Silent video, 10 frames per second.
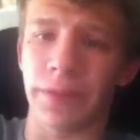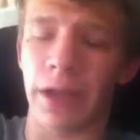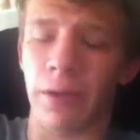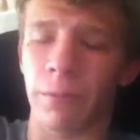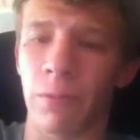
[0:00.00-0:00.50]

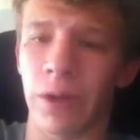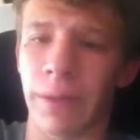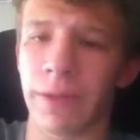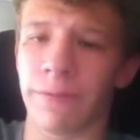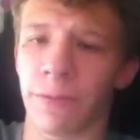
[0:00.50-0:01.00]
Now, when I
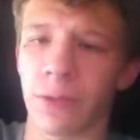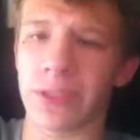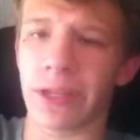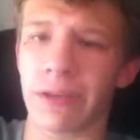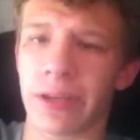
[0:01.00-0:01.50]
mean
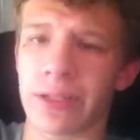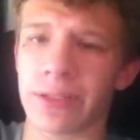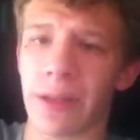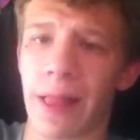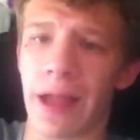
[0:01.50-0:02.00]
forest
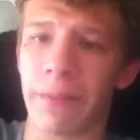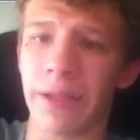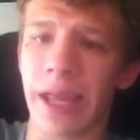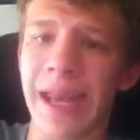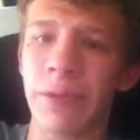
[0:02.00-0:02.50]
areas, I
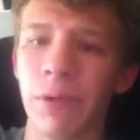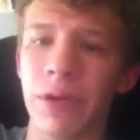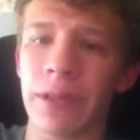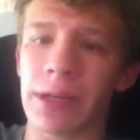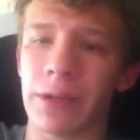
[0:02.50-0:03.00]
mean
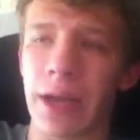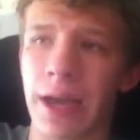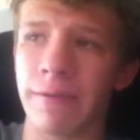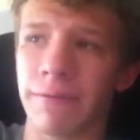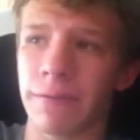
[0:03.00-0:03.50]
anywhere that could
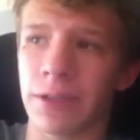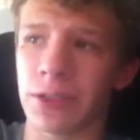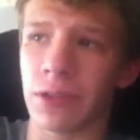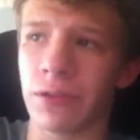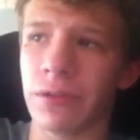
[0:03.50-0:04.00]
have a
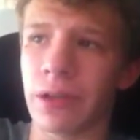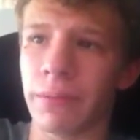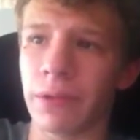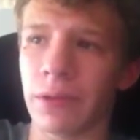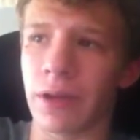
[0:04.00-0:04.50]
certain
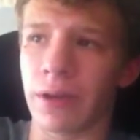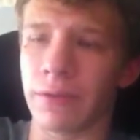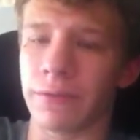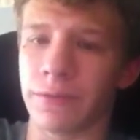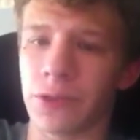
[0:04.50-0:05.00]
number
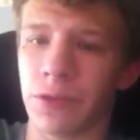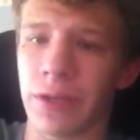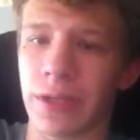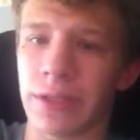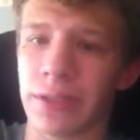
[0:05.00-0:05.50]
of
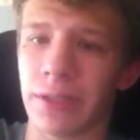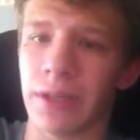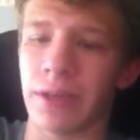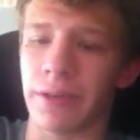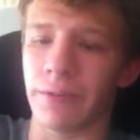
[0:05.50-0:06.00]
trees
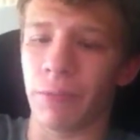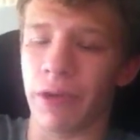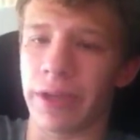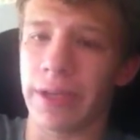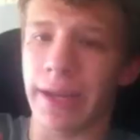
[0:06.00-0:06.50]

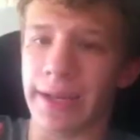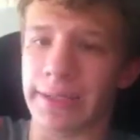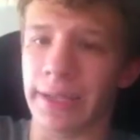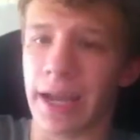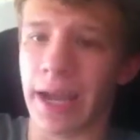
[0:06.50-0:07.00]
where he can
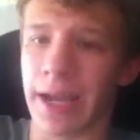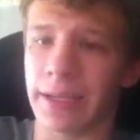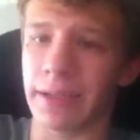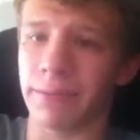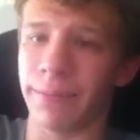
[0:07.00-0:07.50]
actually
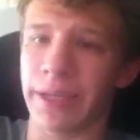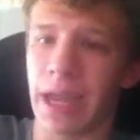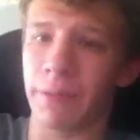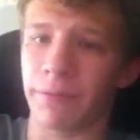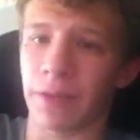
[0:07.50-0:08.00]
hide and be
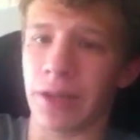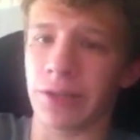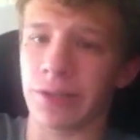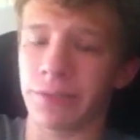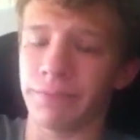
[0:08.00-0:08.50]
camouflaged.